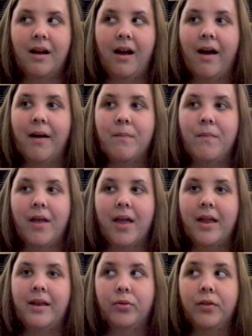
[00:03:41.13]

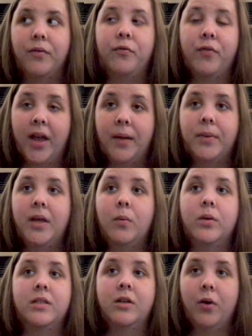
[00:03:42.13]
The family
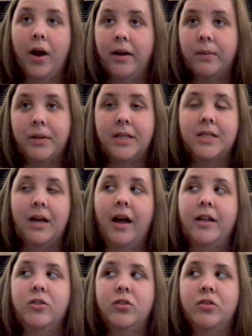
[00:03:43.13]
was incredibly
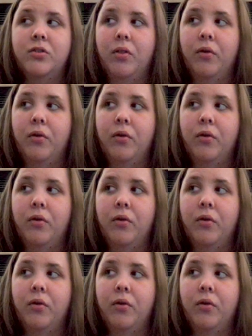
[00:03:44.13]
touched.